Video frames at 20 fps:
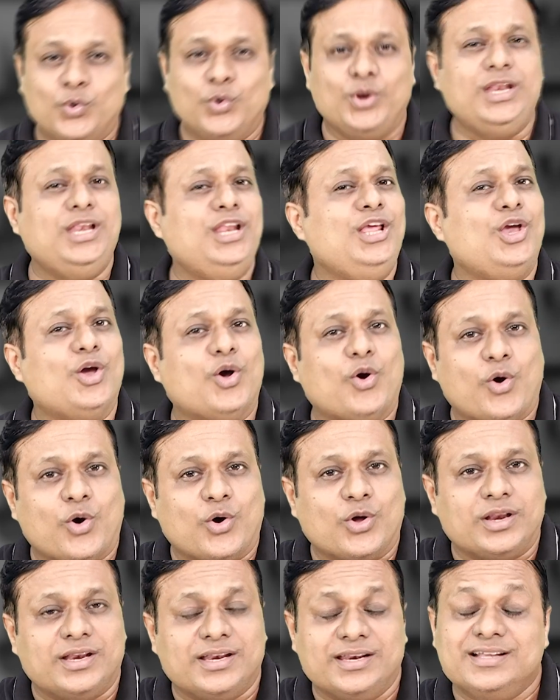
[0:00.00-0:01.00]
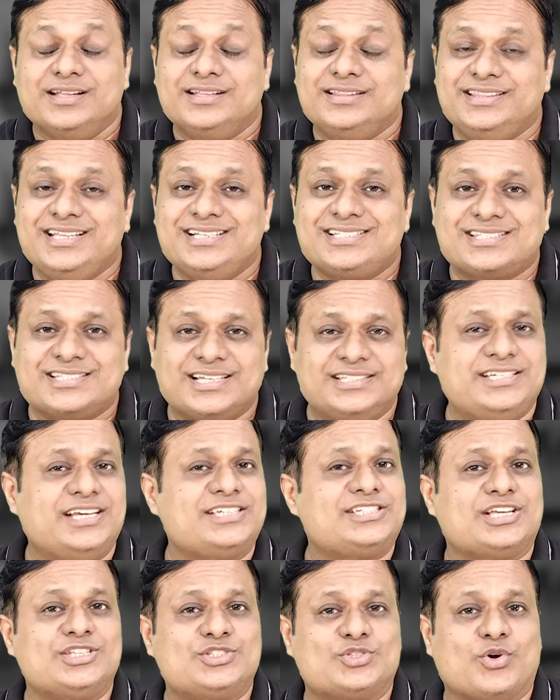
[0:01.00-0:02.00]
only on the
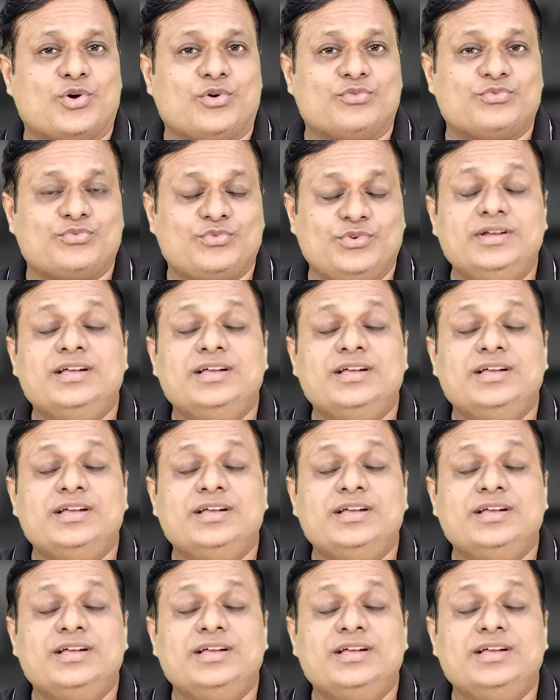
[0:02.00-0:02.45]
suggestions of